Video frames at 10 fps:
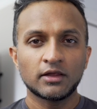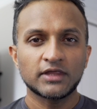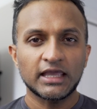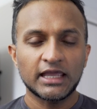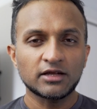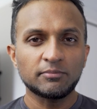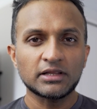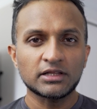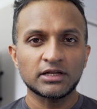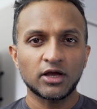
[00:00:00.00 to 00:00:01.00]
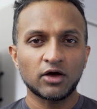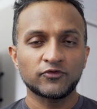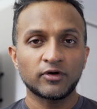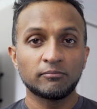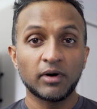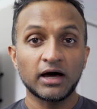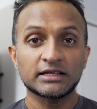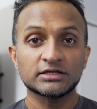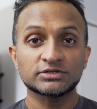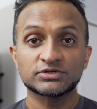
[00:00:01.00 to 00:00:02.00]
The inability of your
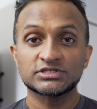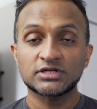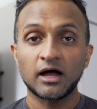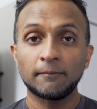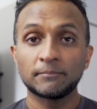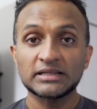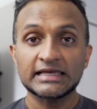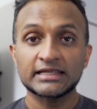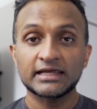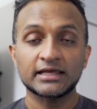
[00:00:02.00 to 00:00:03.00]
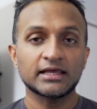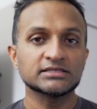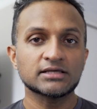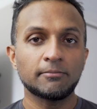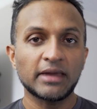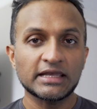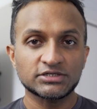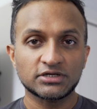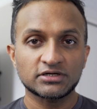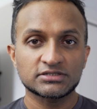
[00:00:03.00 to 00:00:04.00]
body to stop bleeding is a
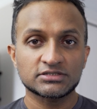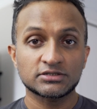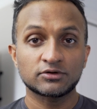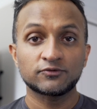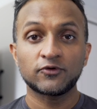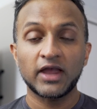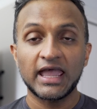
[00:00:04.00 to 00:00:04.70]
major concern for